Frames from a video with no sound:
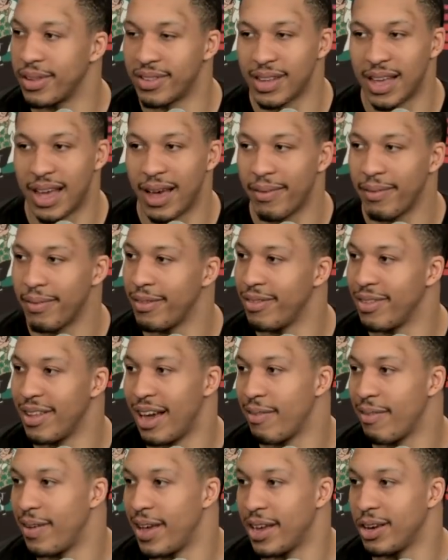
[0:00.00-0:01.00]
it's not
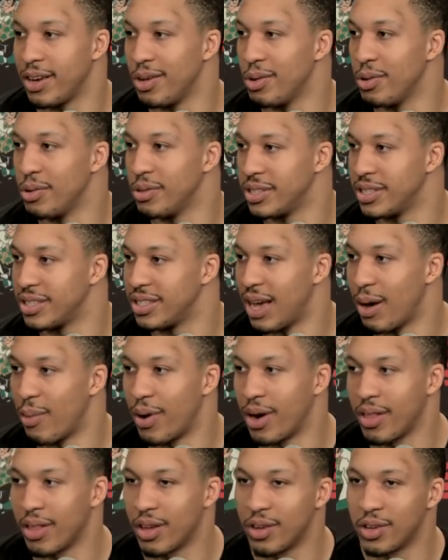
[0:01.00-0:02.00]
not fake news. It's not
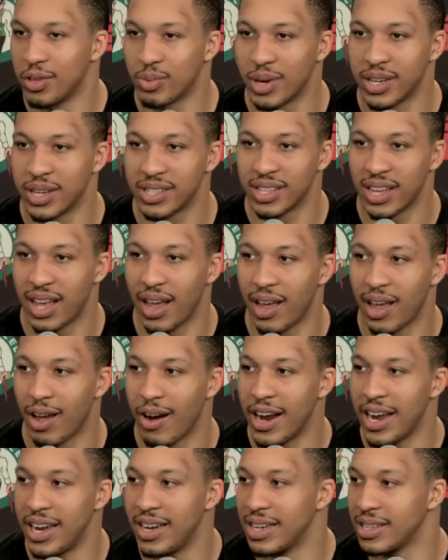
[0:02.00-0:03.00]
one of those where it's like, all
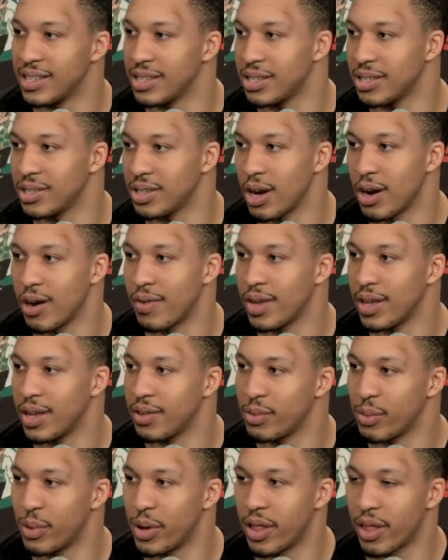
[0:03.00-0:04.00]
right, he doesn't deserve it.
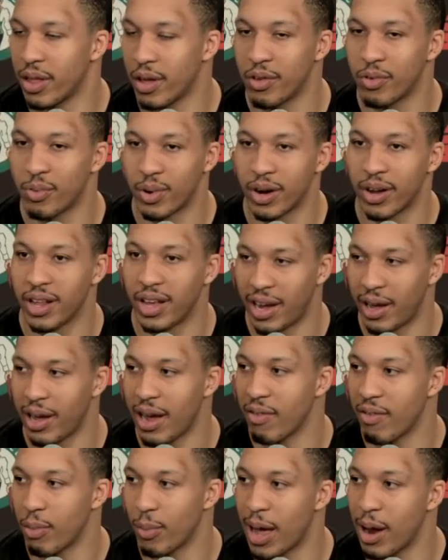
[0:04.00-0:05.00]
It's one of those where like
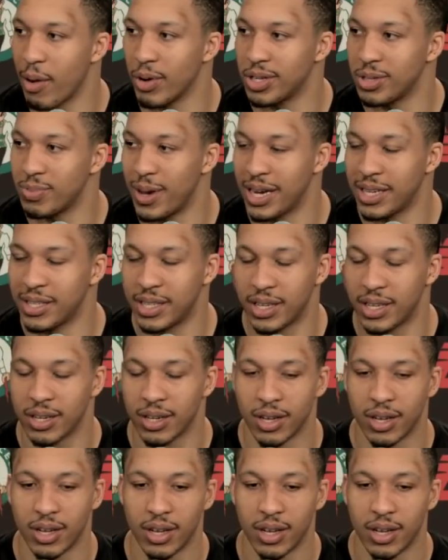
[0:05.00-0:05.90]
everybody respects it.